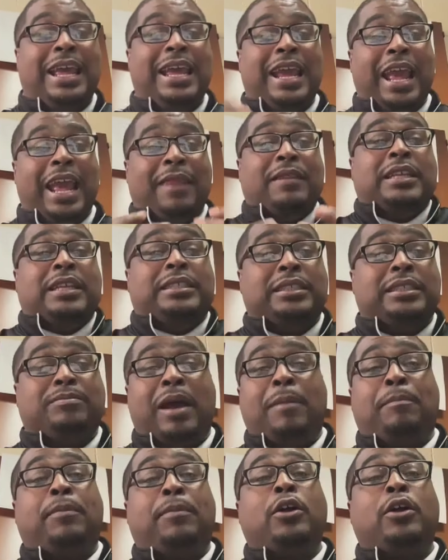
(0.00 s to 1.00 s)
And this is my
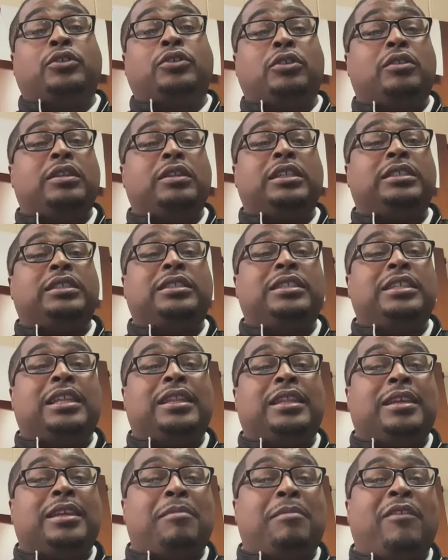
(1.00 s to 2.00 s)
personal. This is
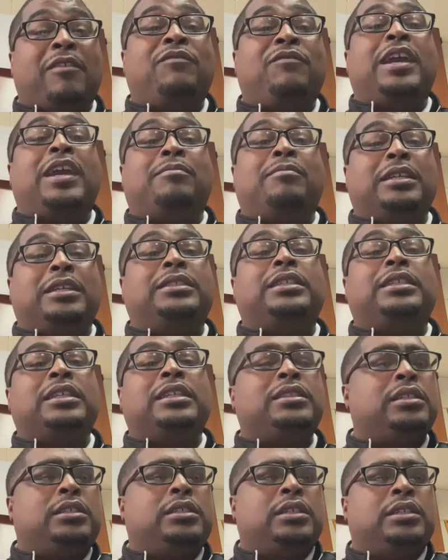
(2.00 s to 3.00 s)
nothing my family says.
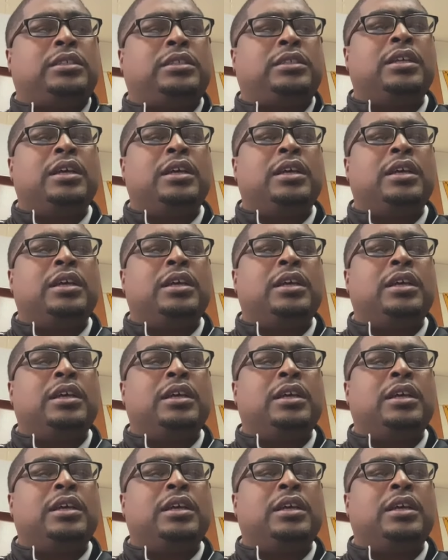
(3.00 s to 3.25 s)
It's just